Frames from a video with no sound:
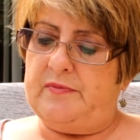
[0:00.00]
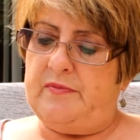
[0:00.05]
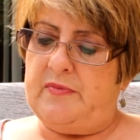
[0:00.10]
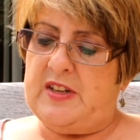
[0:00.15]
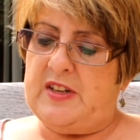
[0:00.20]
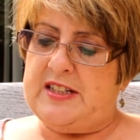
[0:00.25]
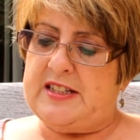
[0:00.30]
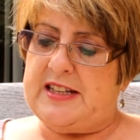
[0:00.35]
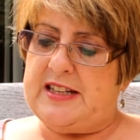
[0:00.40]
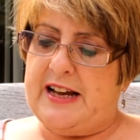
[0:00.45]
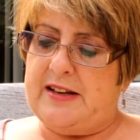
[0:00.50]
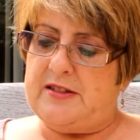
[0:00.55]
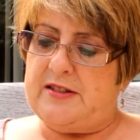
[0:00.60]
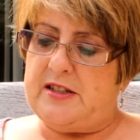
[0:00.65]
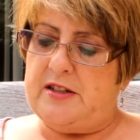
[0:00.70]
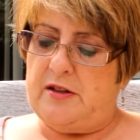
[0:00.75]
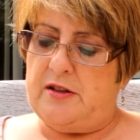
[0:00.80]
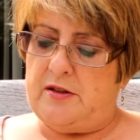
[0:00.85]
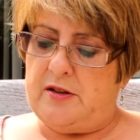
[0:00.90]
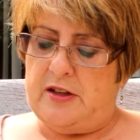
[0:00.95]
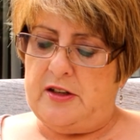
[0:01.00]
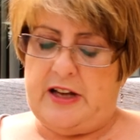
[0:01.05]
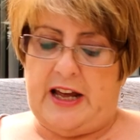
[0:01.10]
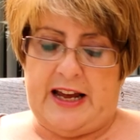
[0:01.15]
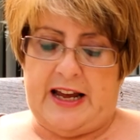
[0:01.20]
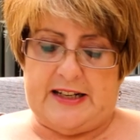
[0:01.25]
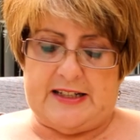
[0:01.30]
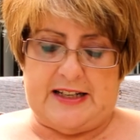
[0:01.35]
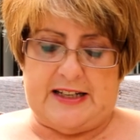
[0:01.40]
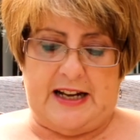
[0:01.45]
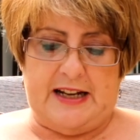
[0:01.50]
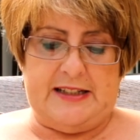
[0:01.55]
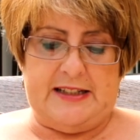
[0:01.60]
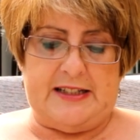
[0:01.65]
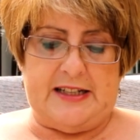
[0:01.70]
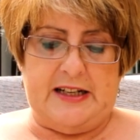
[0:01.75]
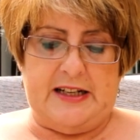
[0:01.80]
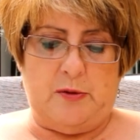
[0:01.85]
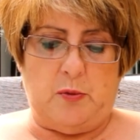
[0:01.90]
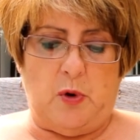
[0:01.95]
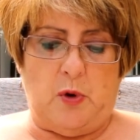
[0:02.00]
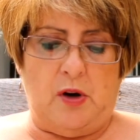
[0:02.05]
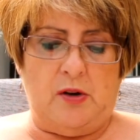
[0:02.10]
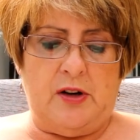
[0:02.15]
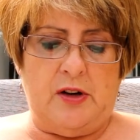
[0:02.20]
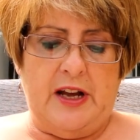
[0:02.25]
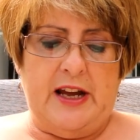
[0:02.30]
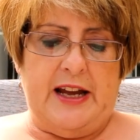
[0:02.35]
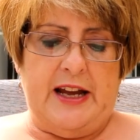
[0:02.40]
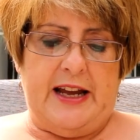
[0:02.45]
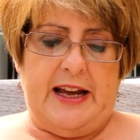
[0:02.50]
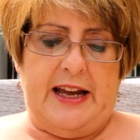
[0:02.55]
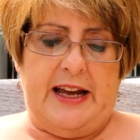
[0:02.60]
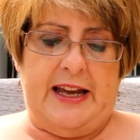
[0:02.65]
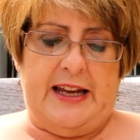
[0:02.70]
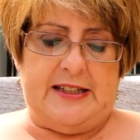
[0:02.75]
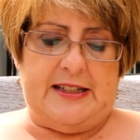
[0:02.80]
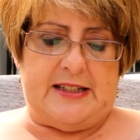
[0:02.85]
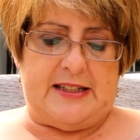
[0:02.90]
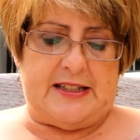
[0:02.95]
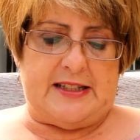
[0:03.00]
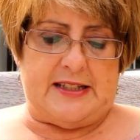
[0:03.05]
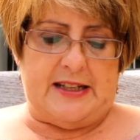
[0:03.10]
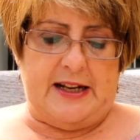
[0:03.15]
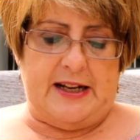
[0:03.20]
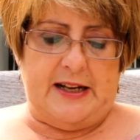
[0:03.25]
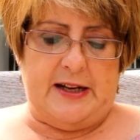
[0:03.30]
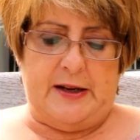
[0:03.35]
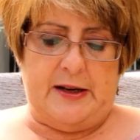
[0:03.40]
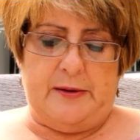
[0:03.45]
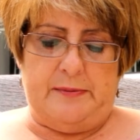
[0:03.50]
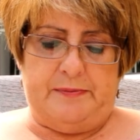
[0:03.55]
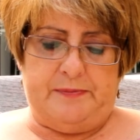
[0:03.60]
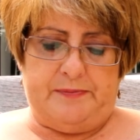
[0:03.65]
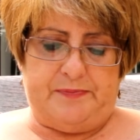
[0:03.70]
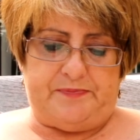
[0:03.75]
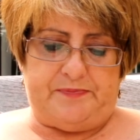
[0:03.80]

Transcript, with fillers: this sounds another exciting one. It's um,